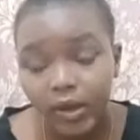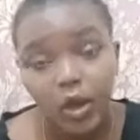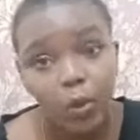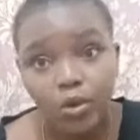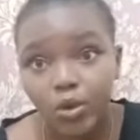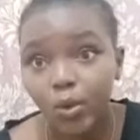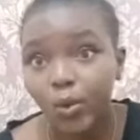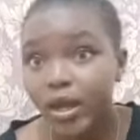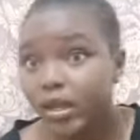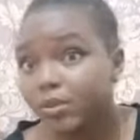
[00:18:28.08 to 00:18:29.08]
who don't
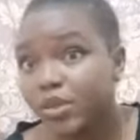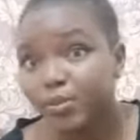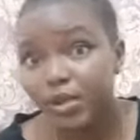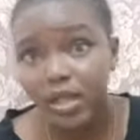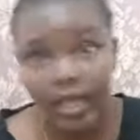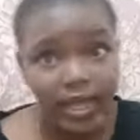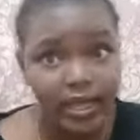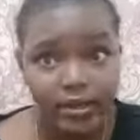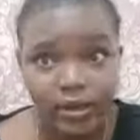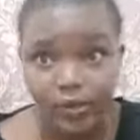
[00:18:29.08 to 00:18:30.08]
want to be
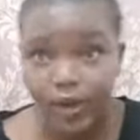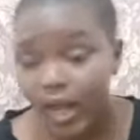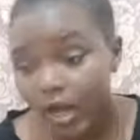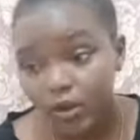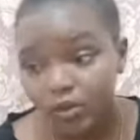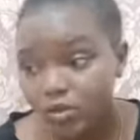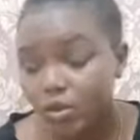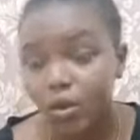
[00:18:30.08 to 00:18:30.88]
played around or